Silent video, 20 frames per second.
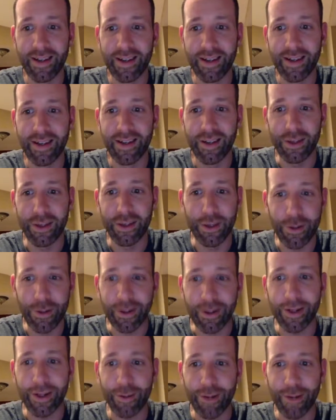You can
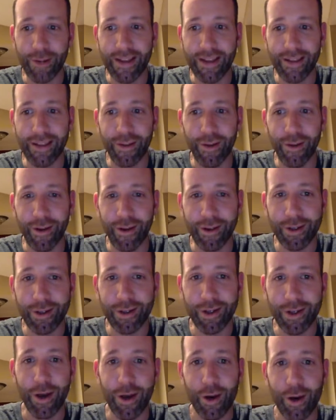create the launch
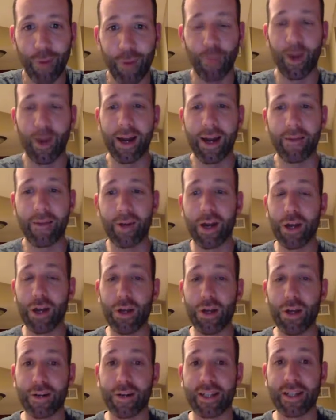whenever. You
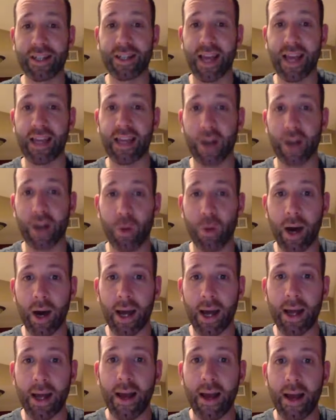could say, you know what?
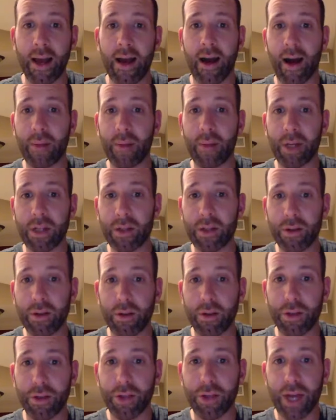I'm going to do a little
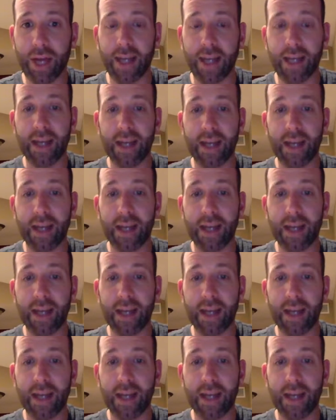thing.